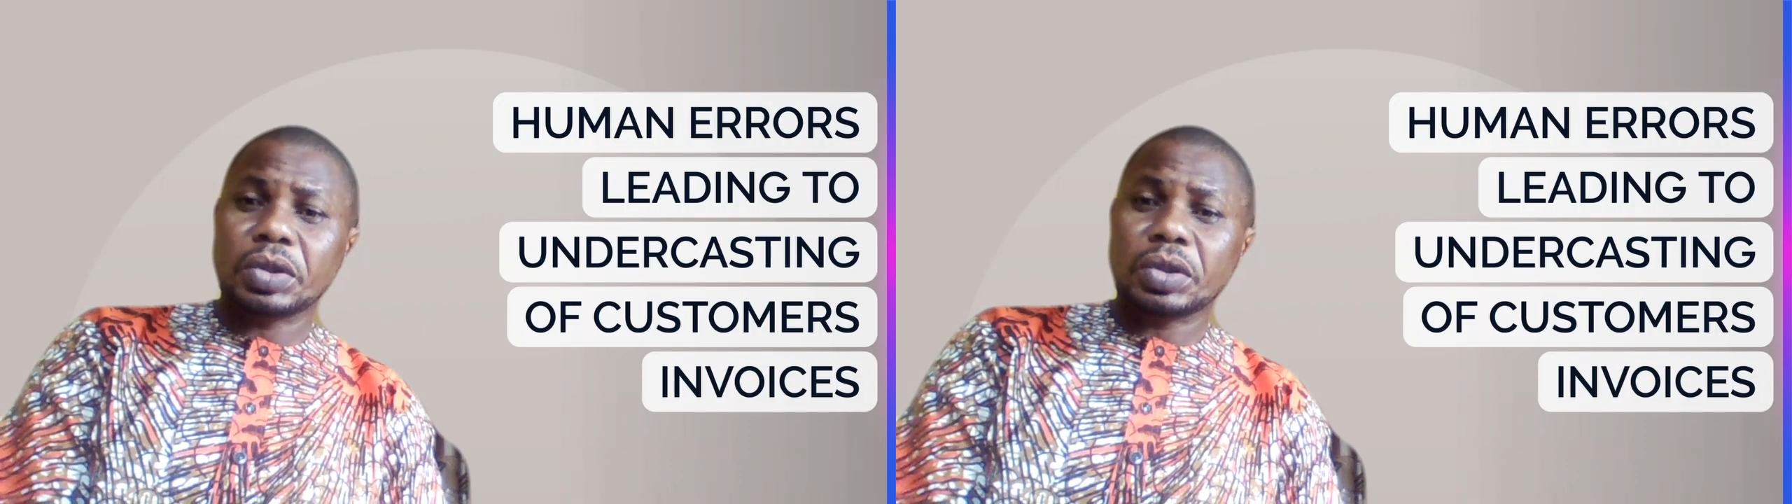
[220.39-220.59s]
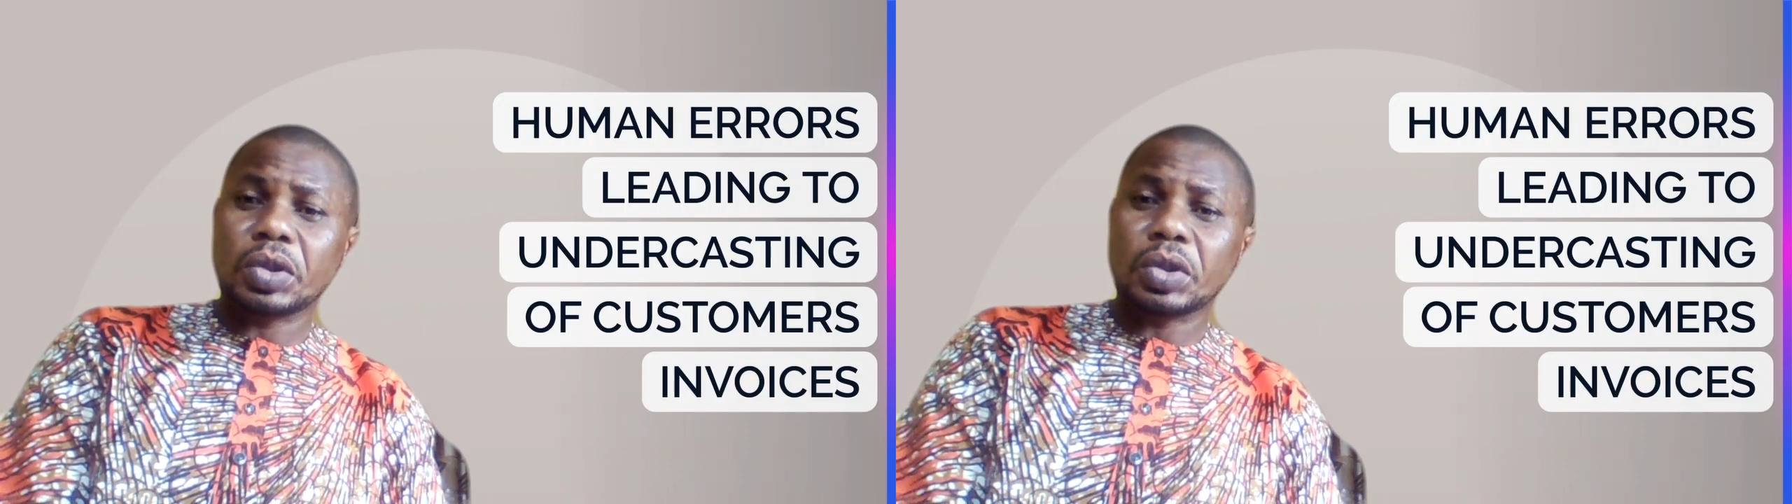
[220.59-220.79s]

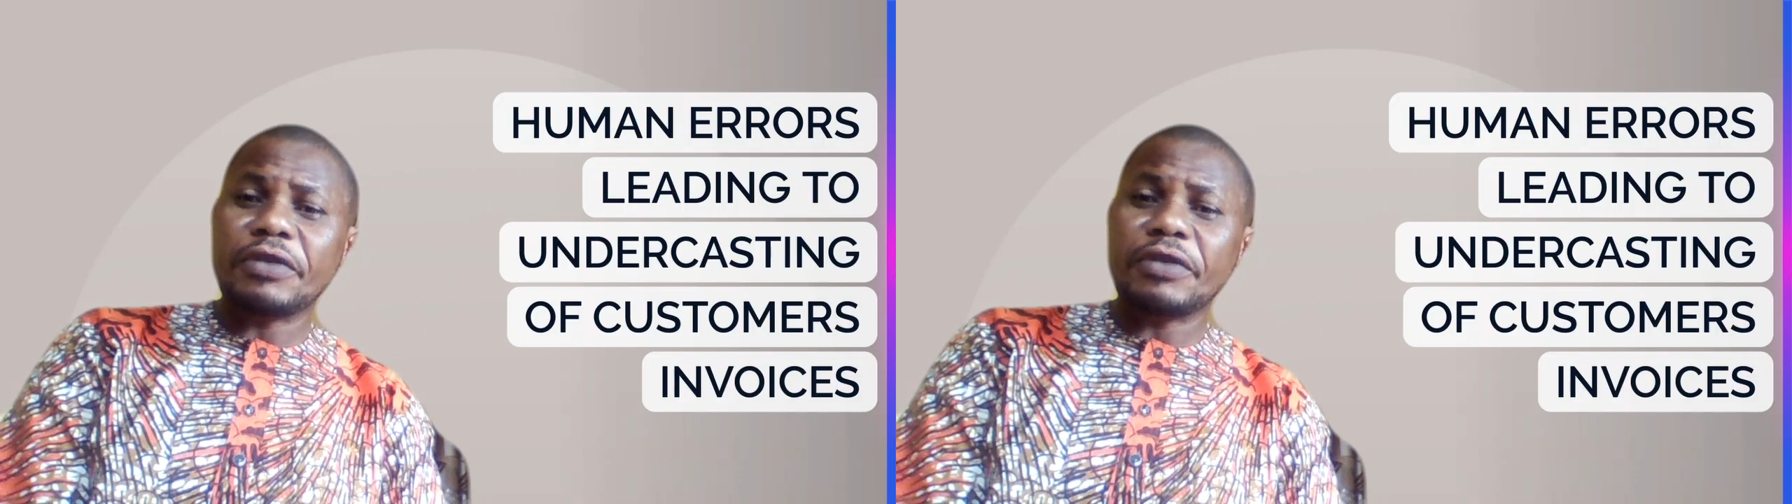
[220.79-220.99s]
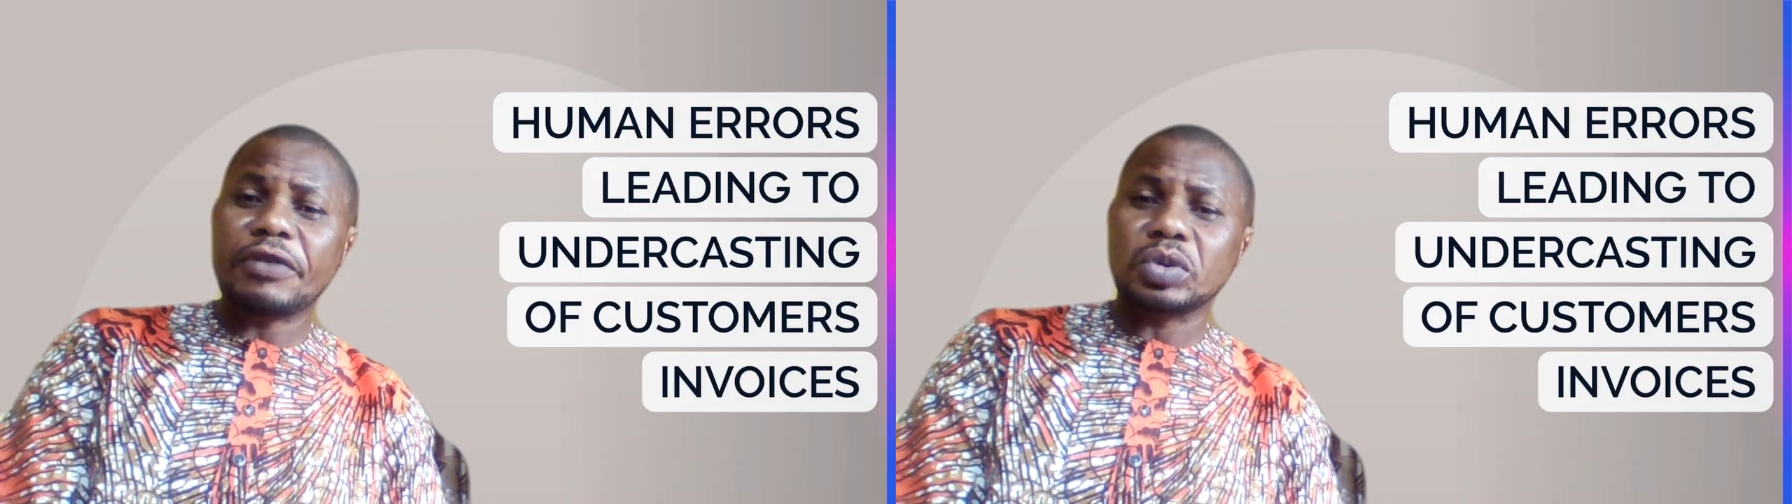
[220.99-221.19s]
So they
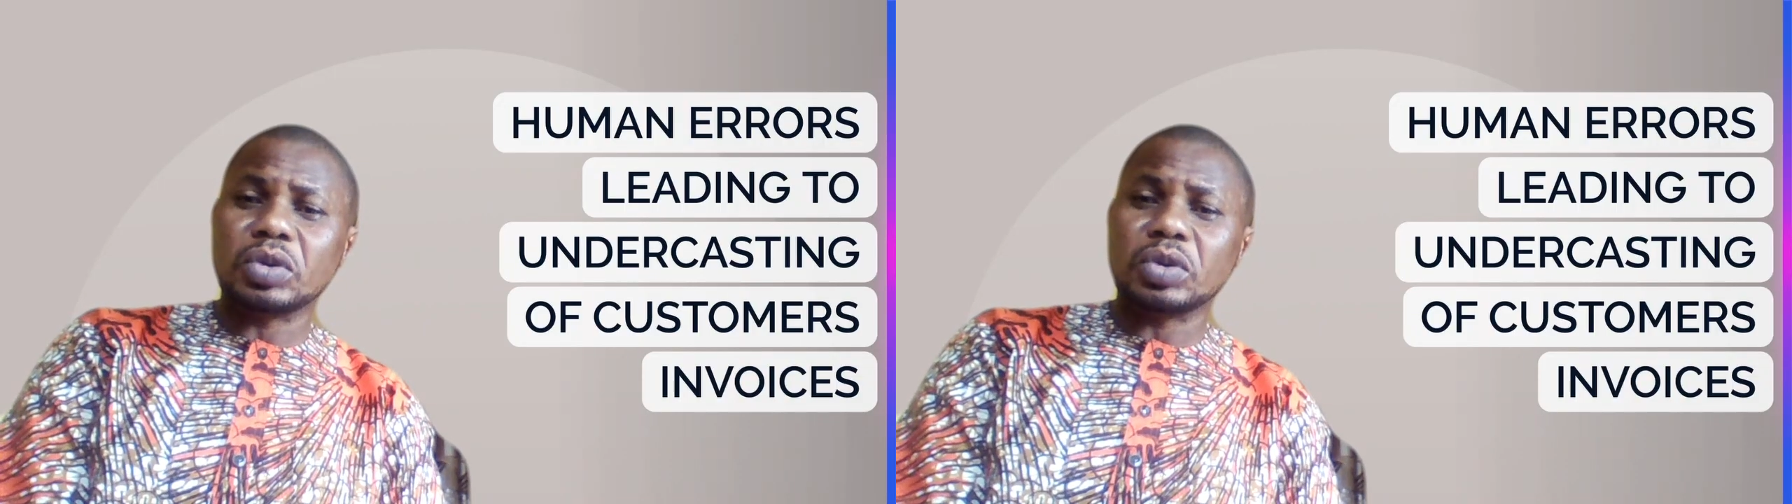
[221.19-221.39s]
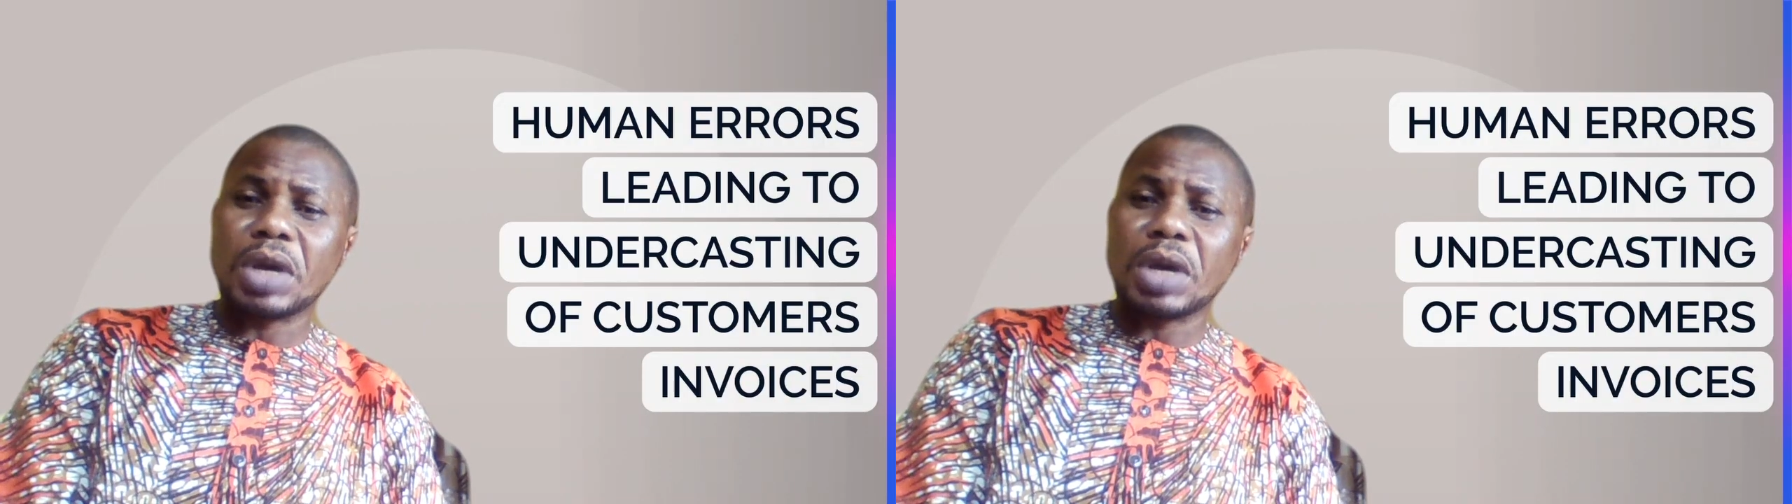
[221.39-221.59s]
will have
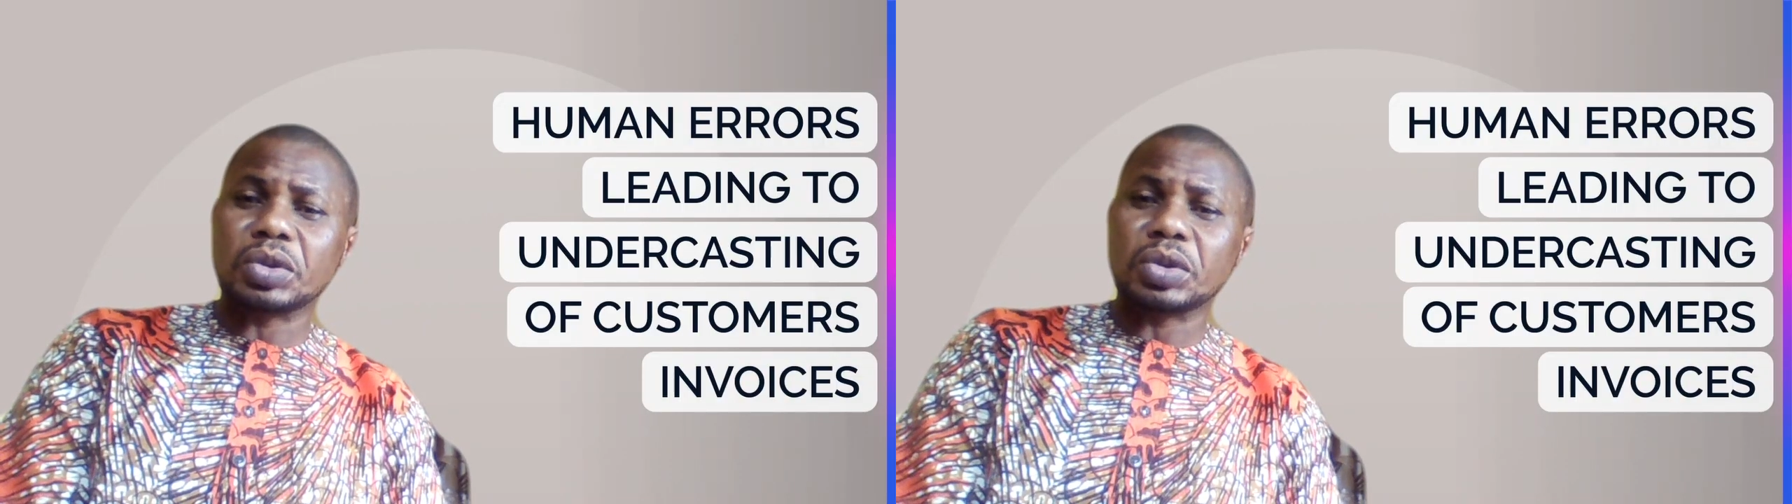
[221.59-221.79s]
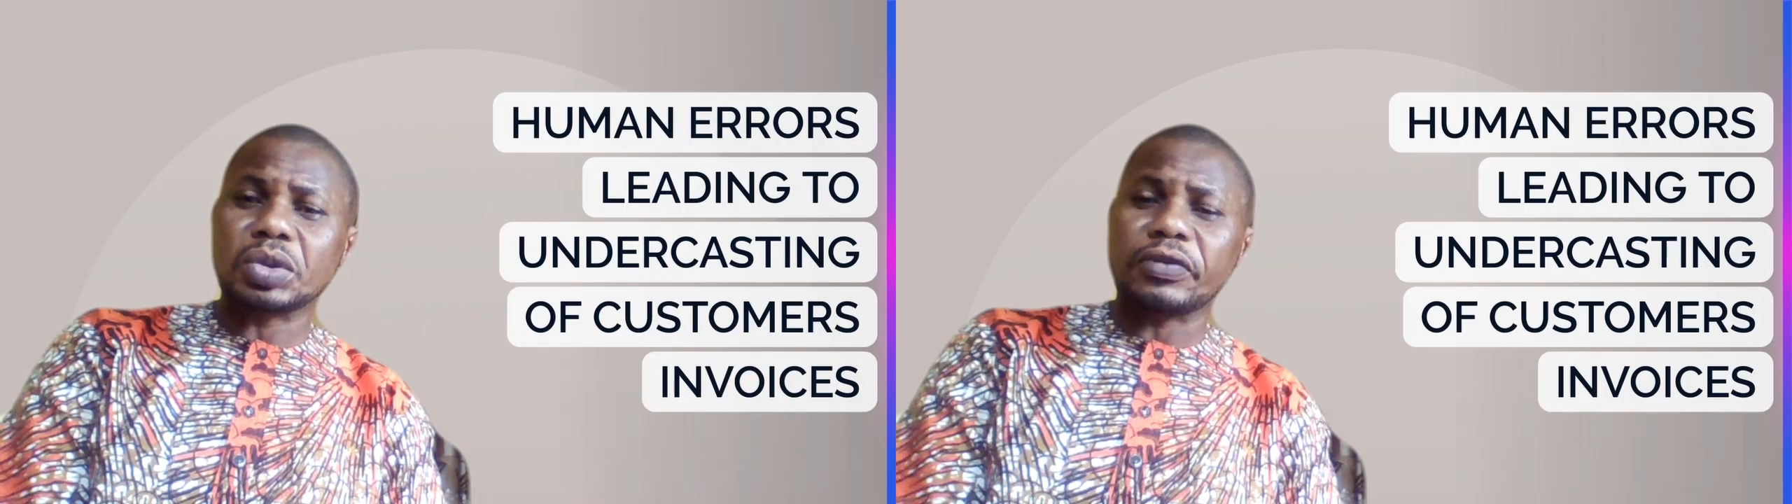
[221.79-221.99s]
to
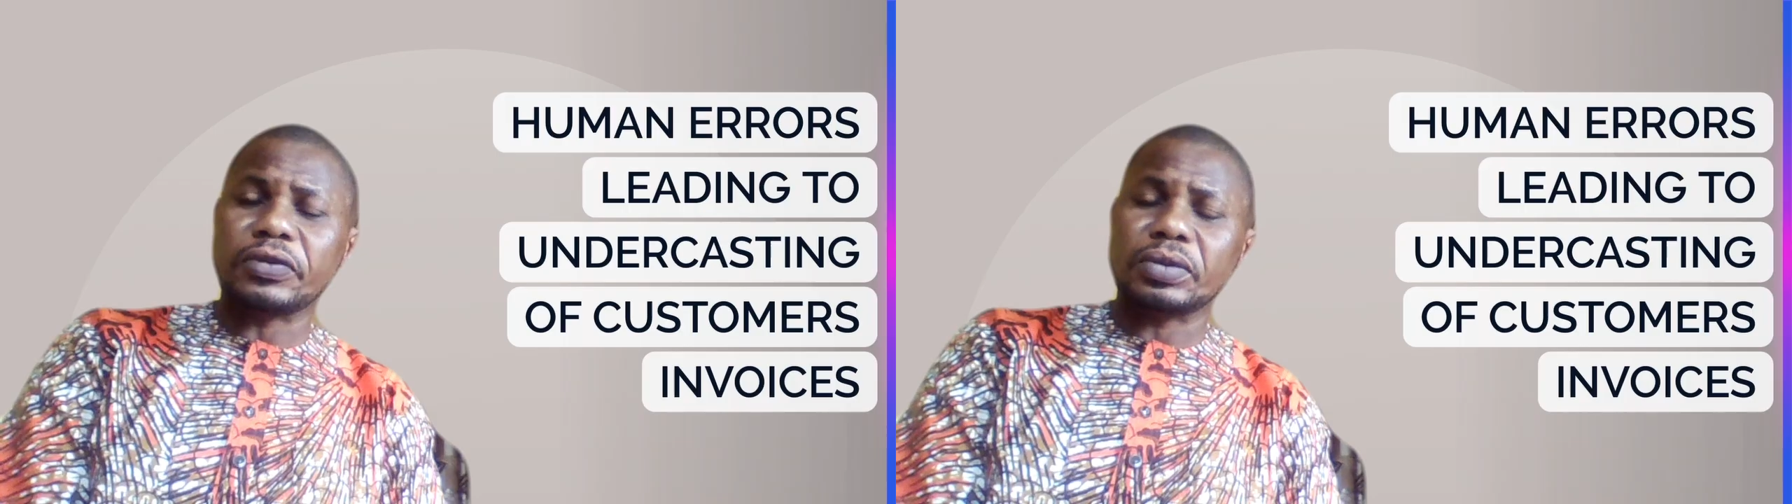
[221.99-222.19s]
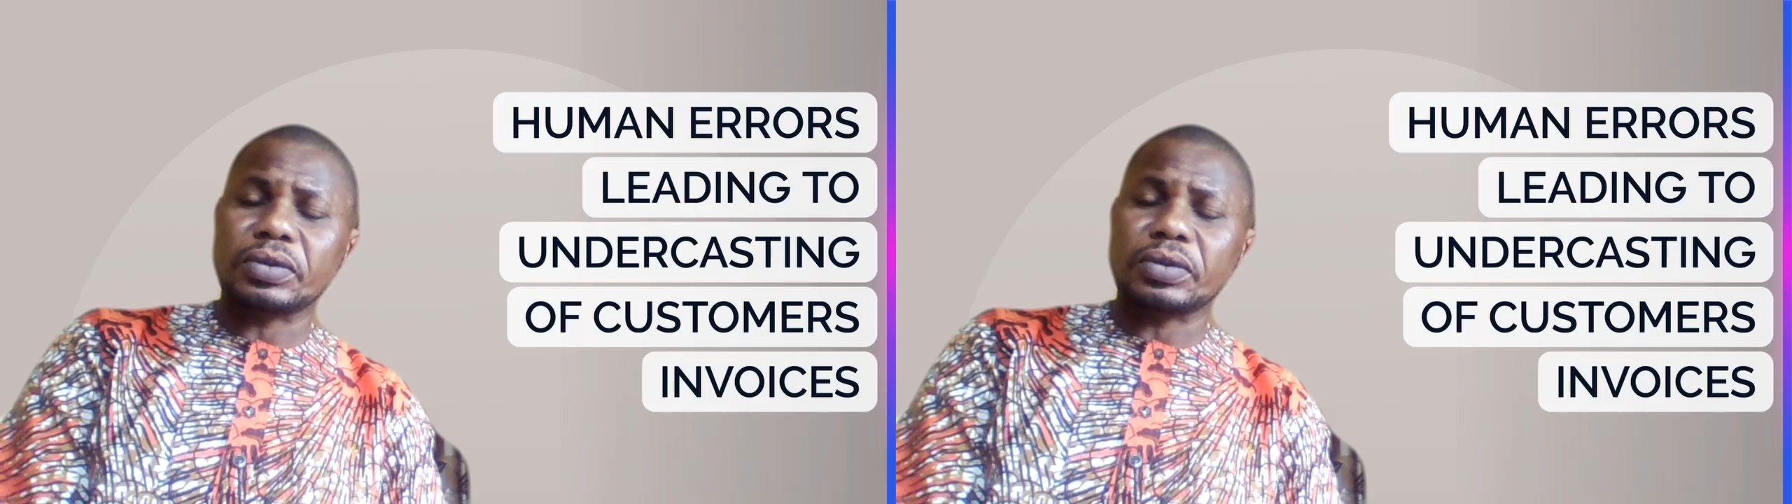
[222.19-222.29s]
make use of